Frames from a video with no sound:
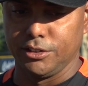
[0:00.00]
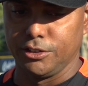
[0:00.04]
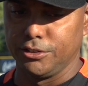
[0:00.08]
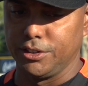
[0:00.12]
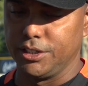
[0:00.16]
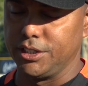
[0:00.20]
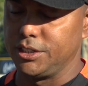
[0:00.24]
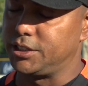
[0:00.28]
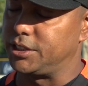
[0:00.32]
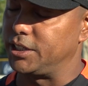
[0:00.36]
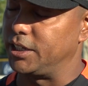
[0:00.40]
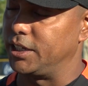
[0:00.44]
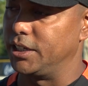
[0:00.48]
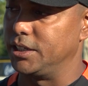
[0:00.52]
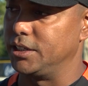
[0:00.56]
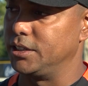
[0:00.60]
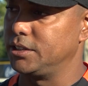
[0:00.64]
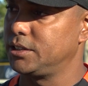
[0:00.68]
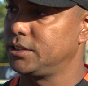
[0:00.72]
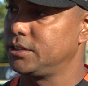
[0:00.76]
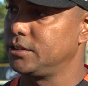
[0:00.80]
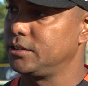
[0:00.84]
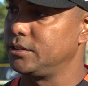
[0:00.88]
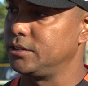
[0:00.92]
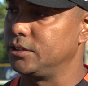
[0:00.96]
degree
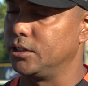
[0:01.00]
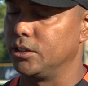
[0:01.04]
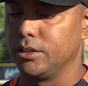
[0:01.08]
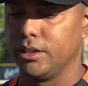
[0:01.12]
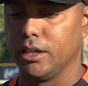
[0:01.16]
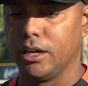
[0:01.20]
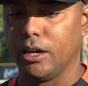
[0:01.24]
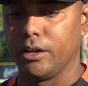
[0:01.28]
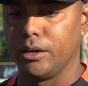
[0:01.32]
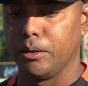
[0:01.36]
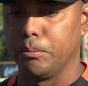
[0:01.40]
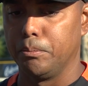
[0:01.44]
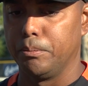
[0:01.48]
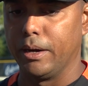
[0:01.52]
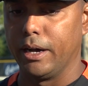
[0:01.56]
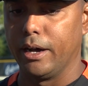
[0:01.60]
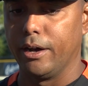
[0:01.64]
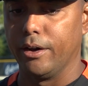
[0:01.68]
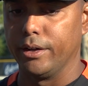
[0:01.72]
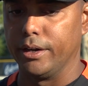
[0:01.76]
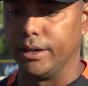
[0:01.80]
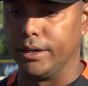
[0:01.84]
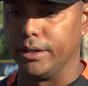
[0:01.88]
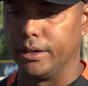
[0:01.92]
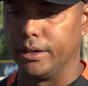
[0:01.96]
change, no doubt about